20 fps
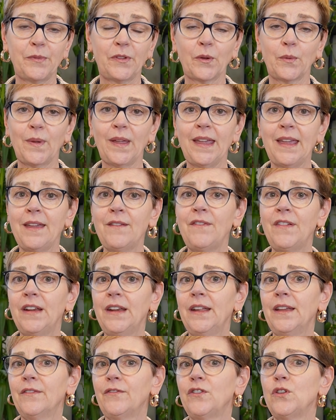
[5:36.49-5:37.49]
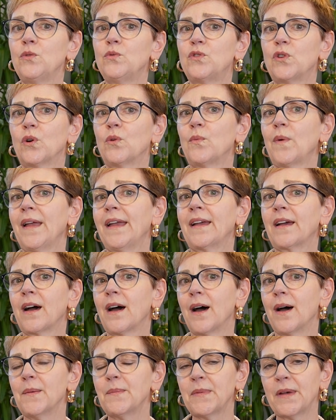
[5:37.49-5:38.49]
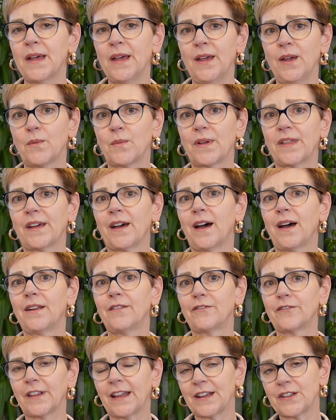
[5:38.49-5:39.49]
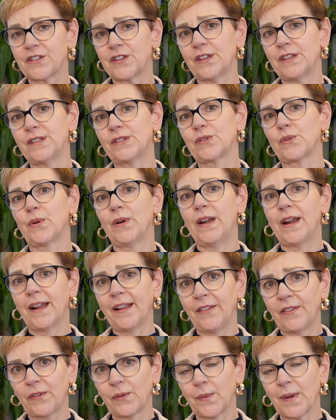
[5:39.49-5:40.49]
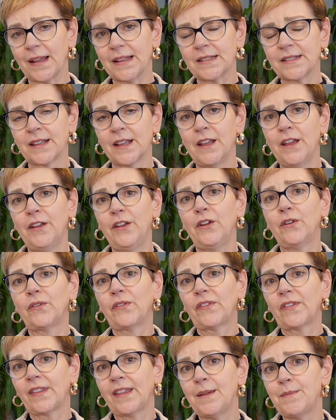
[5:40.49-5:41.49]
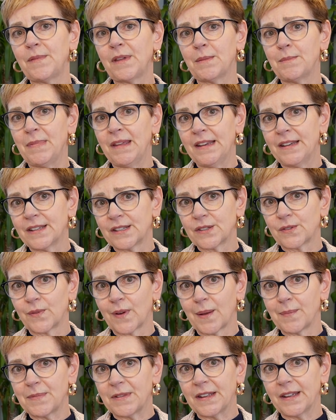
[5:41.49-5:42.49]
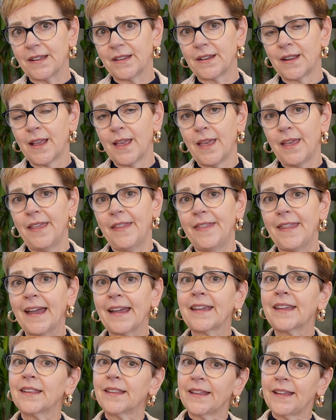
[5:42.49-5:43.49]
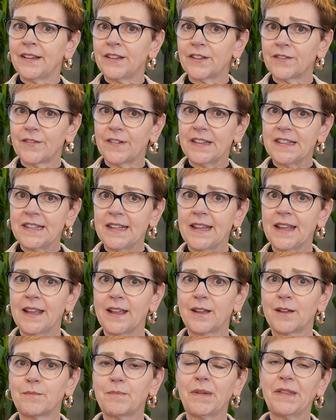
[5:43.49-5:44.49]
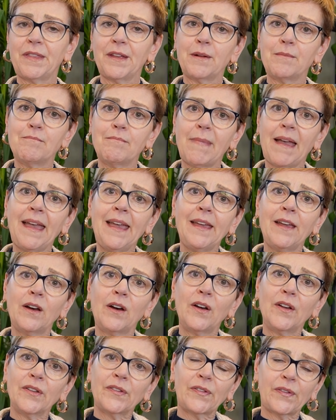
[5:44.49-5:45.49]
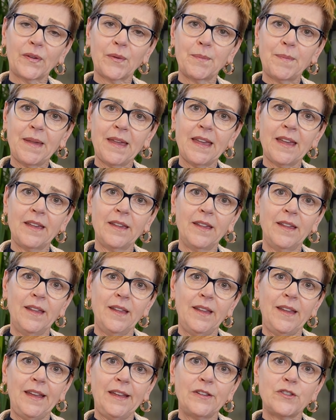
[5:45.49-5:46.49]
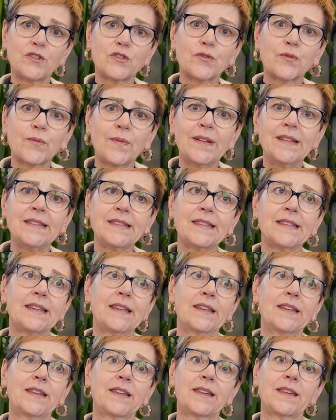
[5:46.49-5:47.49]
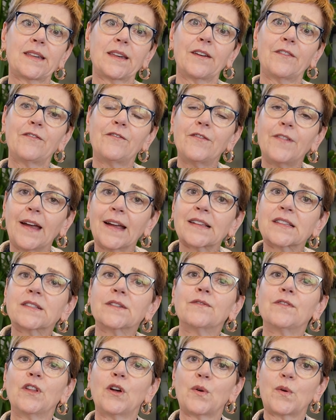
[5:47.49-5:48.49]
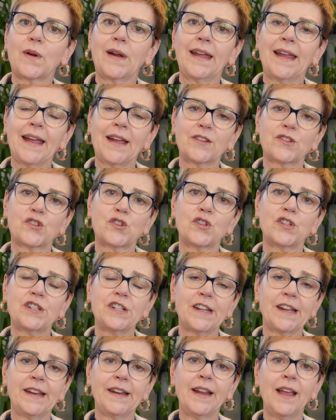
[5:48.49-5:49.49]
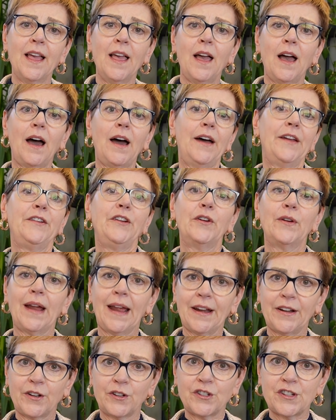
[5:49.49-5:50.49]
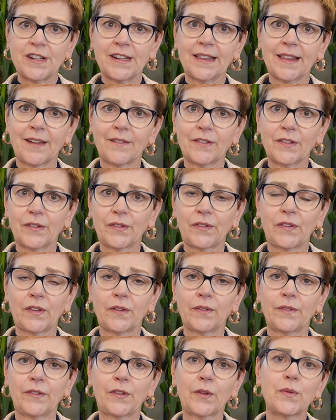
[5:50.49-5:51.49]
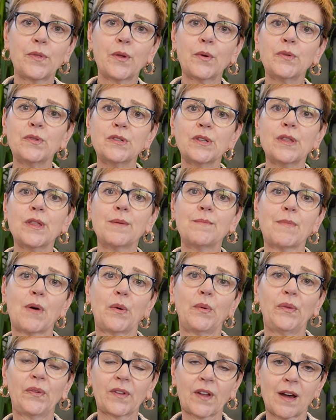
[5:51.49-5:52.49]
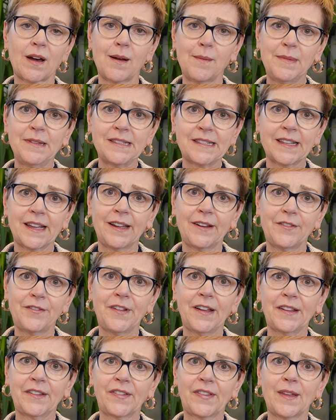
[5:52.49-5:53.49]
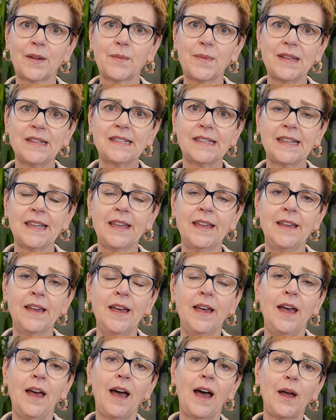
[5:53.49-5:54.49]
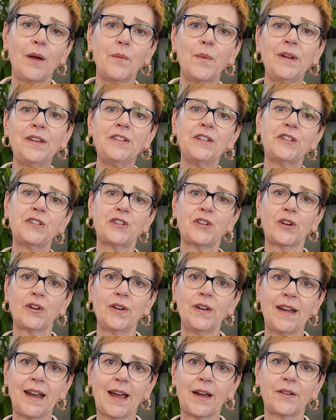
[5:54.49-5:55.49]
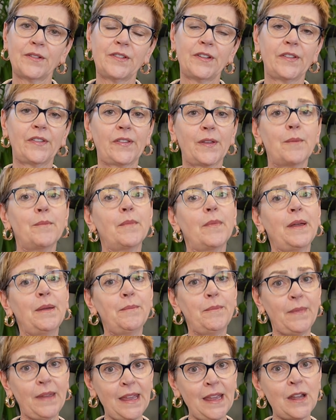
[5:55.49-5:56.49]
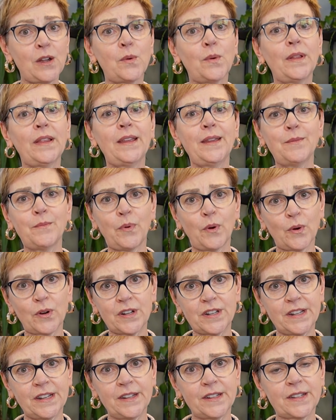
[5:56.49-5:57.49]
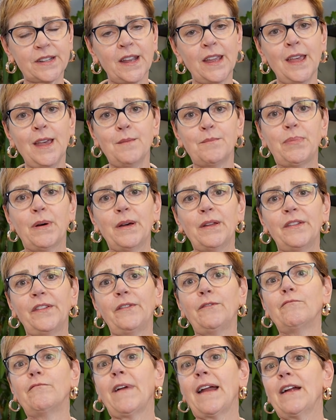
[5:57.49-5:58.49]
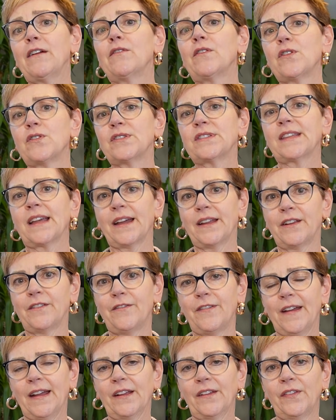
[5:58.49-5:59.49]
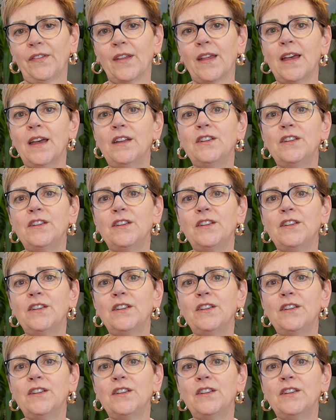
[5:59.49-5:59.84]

So even if you don't wake up with hot flashes or night sweats, your sleep can be disrupted, and that can lead to fatigue. But there may also be intrinsic effects of lowering estrogen on your energy levels. So those are the most common side effects that we see. I want to turn now to some equally important but rarer side effects.